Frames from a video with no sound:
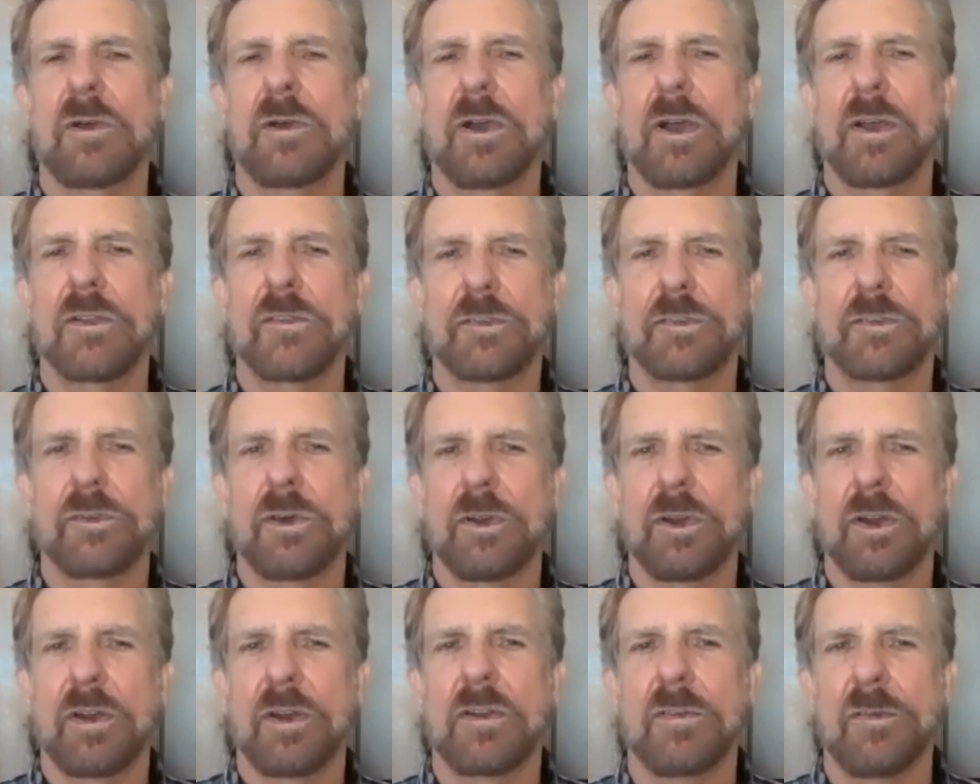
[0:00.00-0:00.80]
of crowds
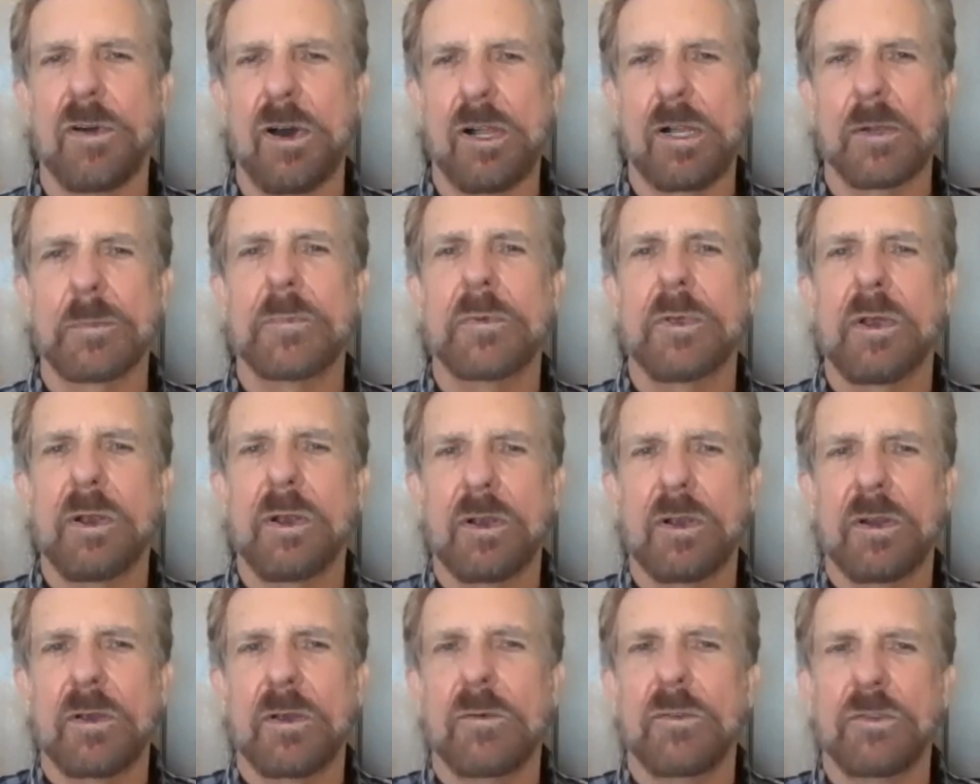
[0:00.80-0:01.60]
that could have developed
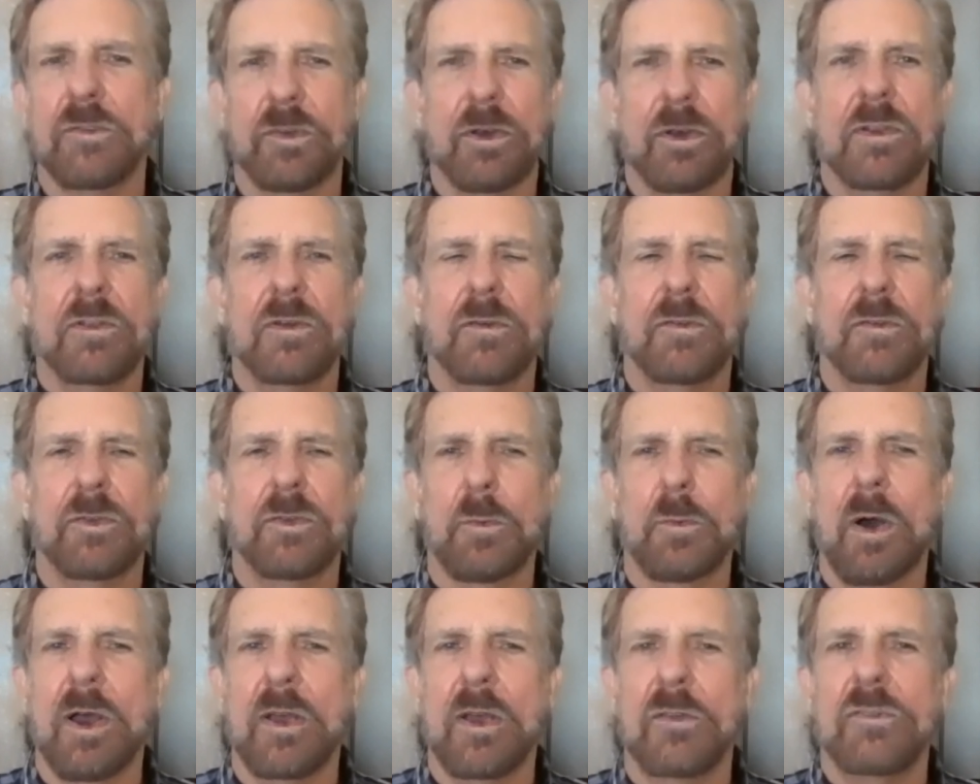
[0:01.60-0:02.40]
there. And it was
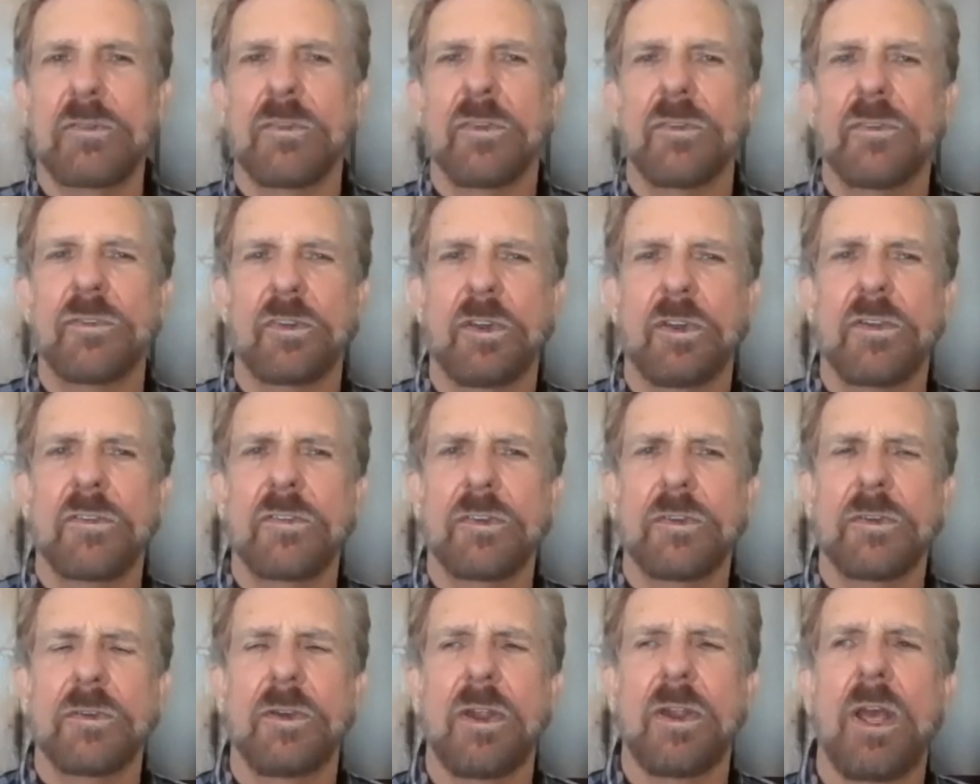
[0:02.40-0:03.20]
a wise
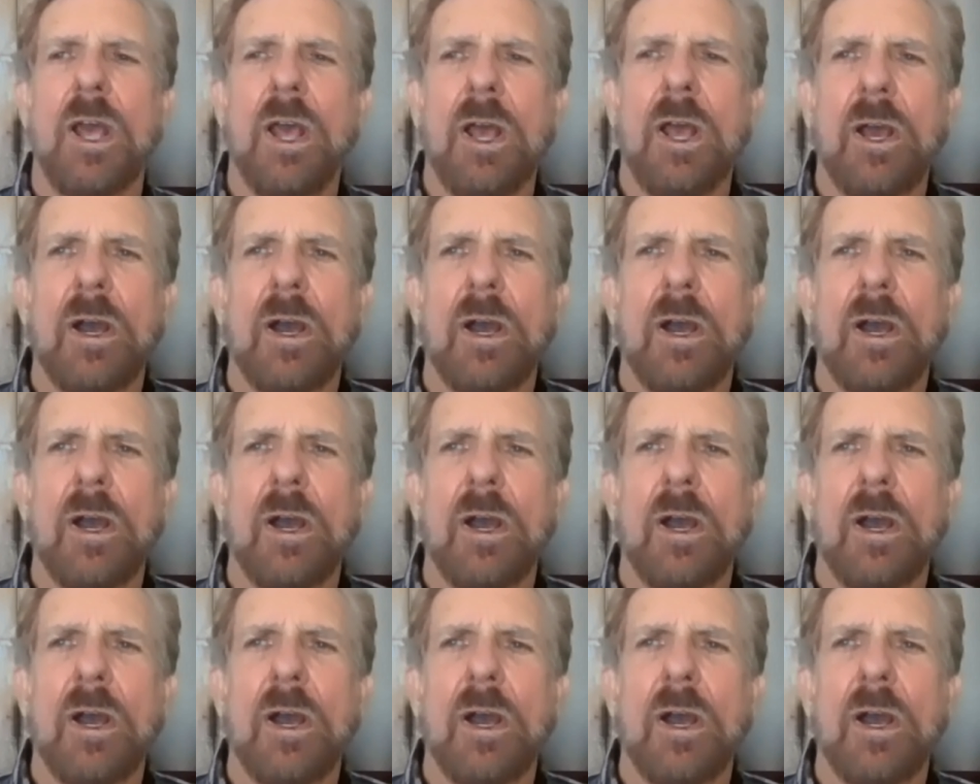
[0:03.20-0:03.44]
decision.